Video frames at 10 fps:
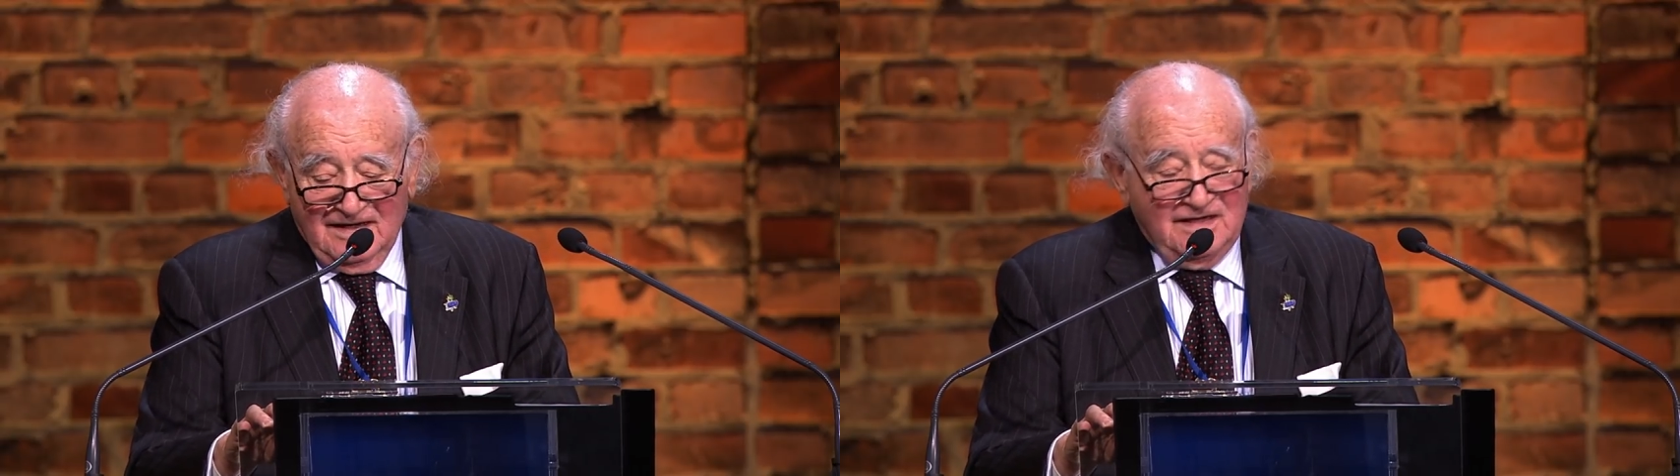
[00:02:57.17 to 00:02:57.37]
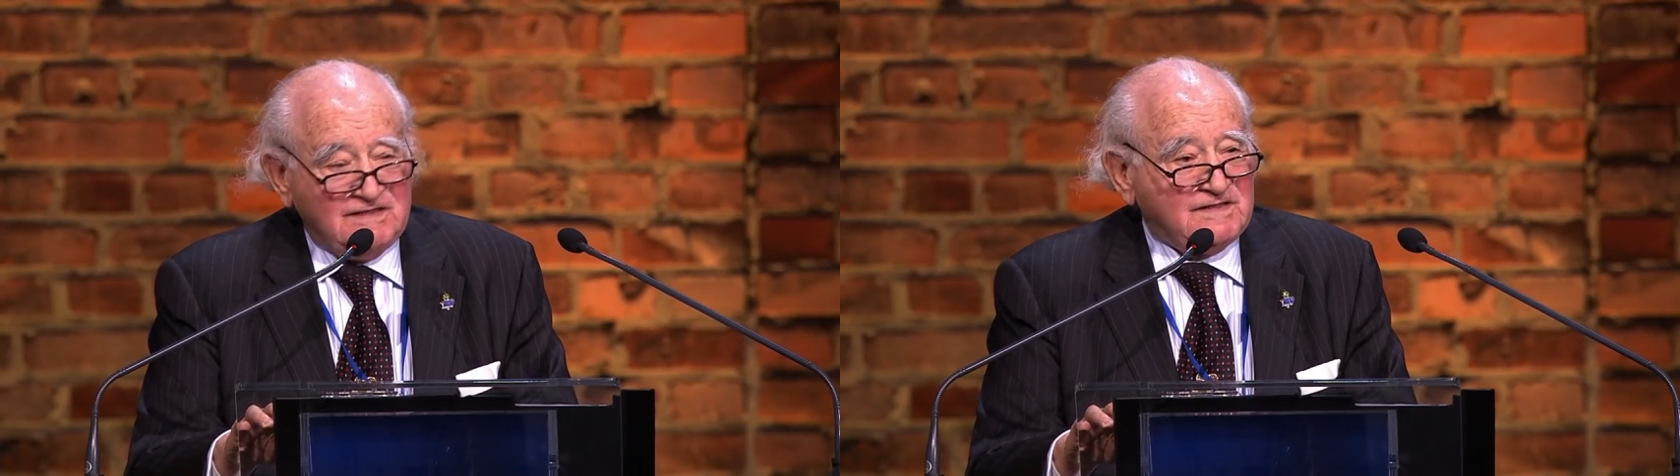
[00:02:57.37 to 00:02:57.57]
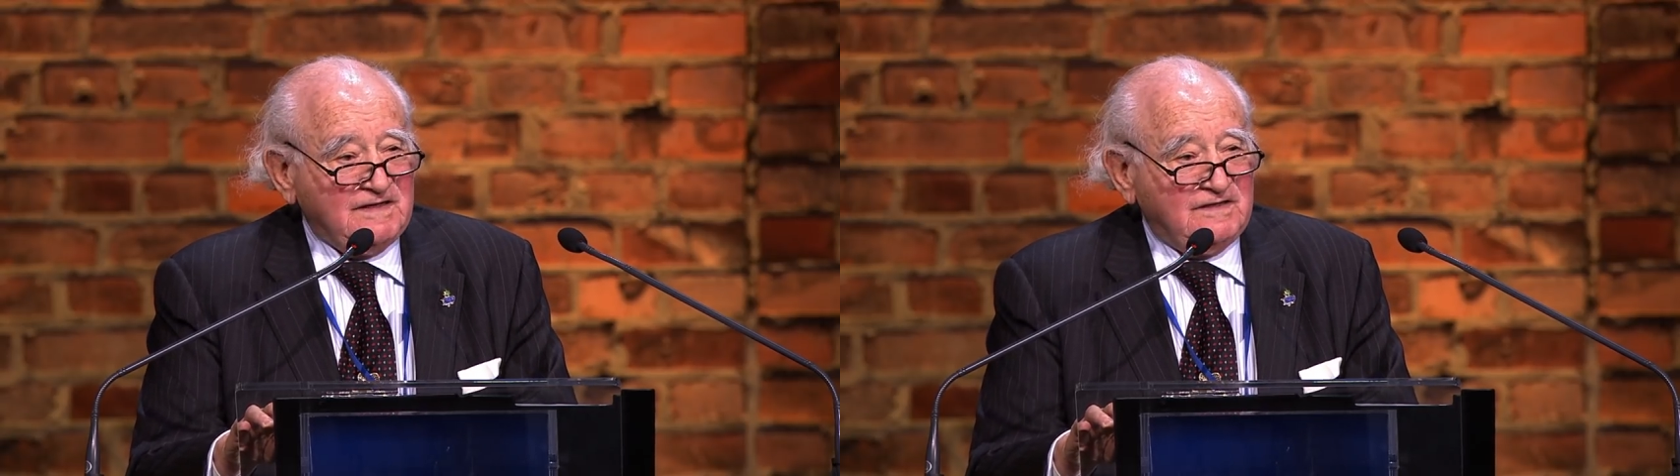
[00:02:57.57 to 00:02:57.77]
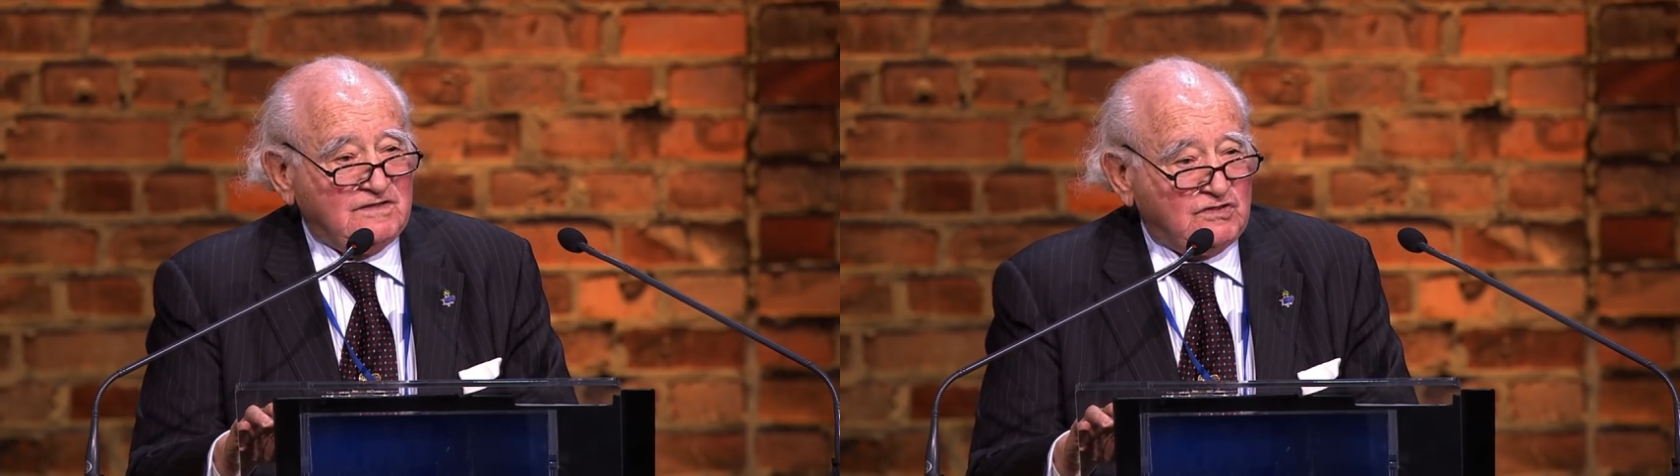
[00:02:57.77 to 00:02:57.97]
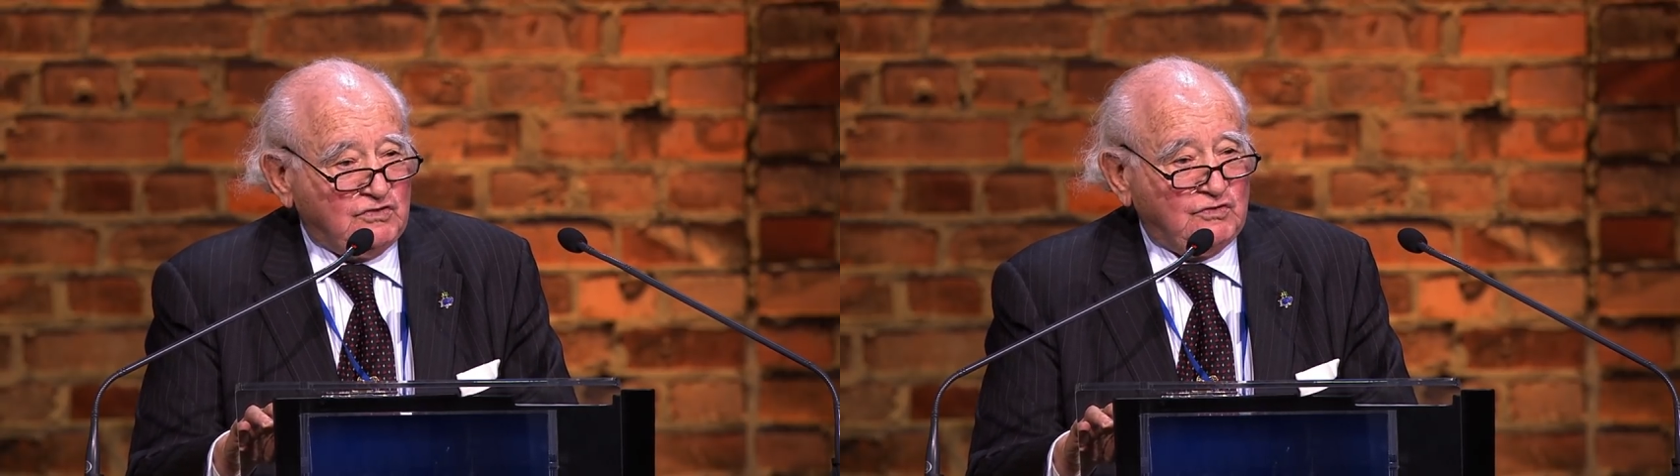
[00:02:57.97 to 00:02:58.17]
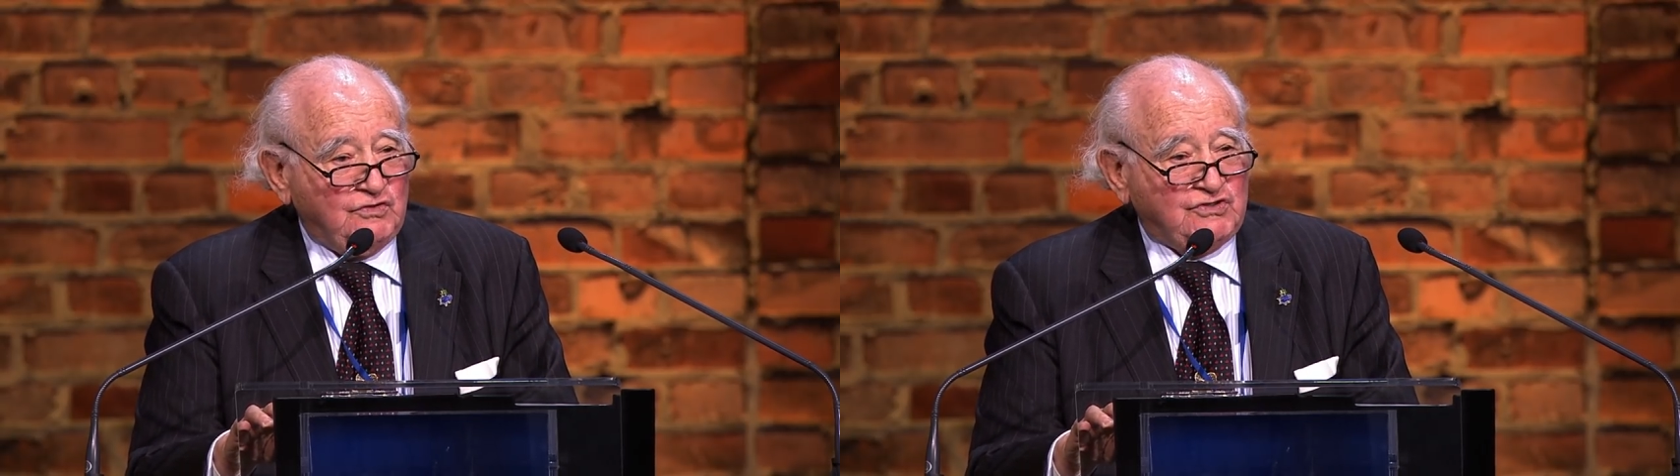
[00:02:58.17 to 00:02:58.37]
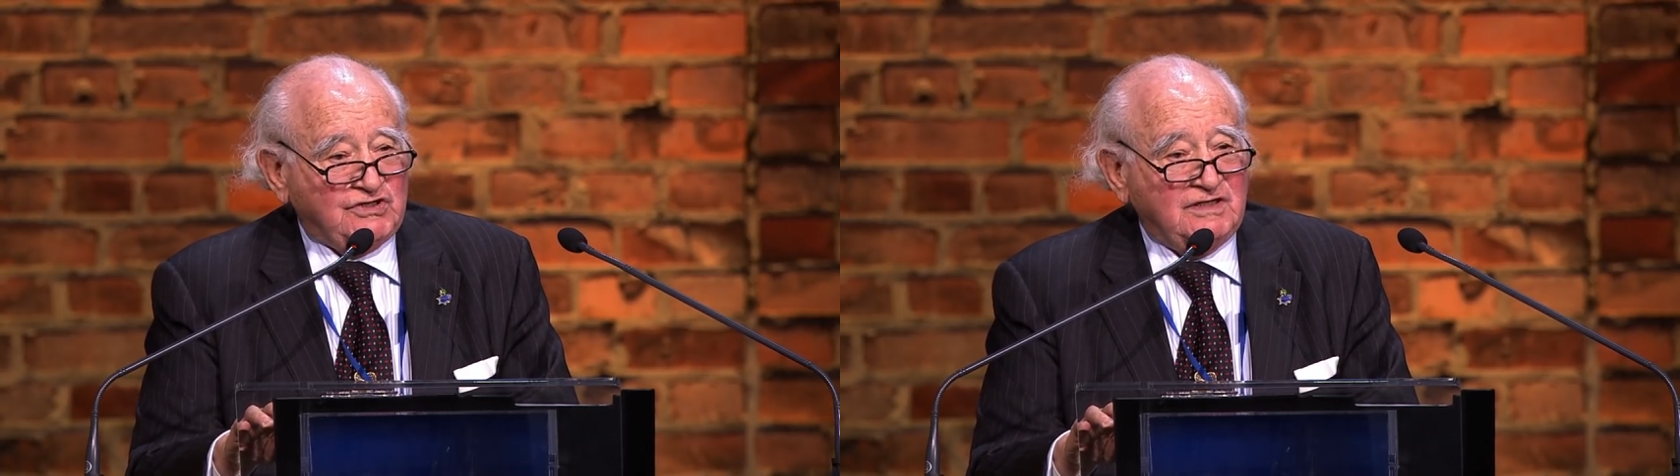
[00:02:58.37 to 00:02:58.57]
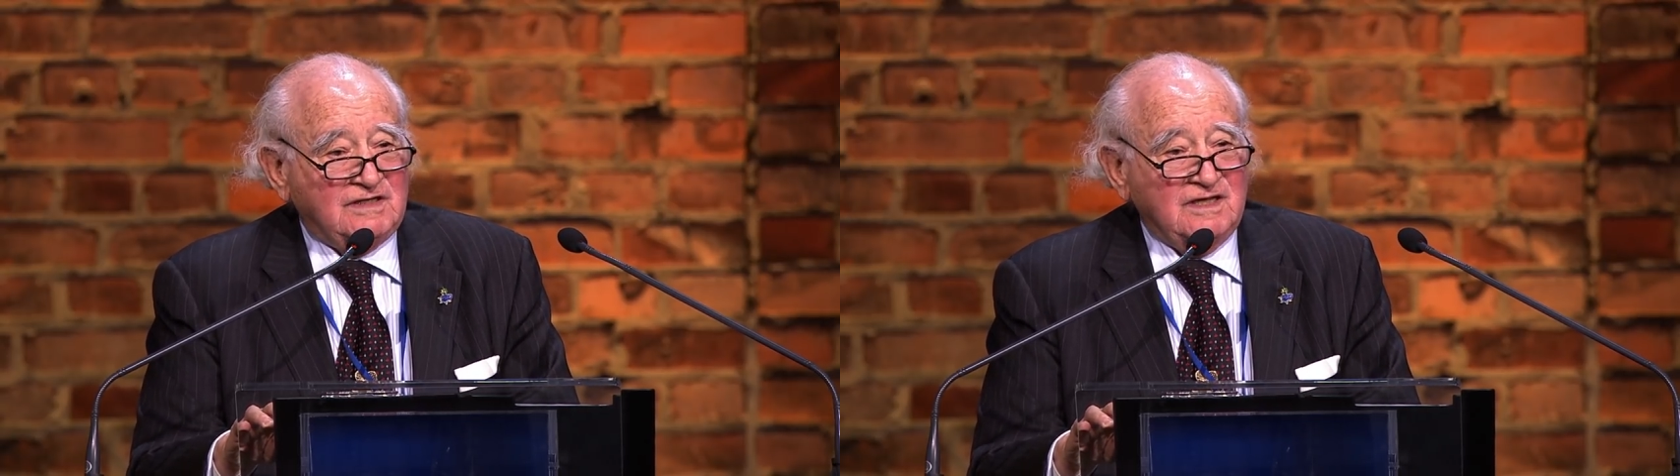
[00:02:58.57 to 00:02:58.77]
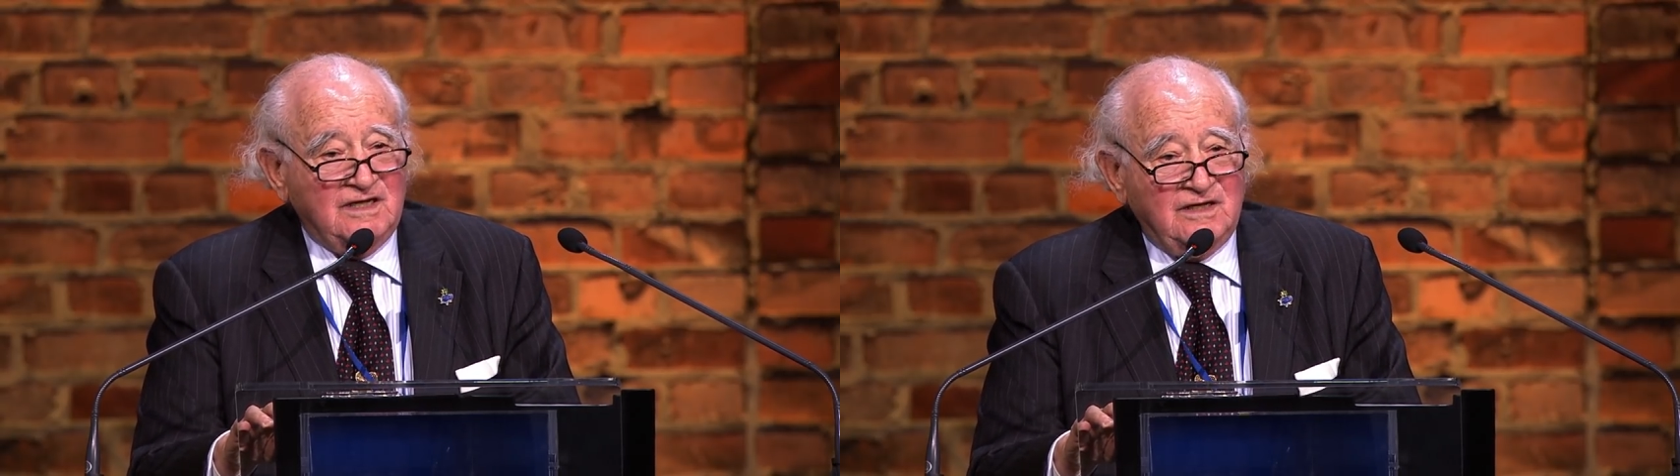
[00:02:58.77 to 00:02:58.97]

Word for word: as their tortured,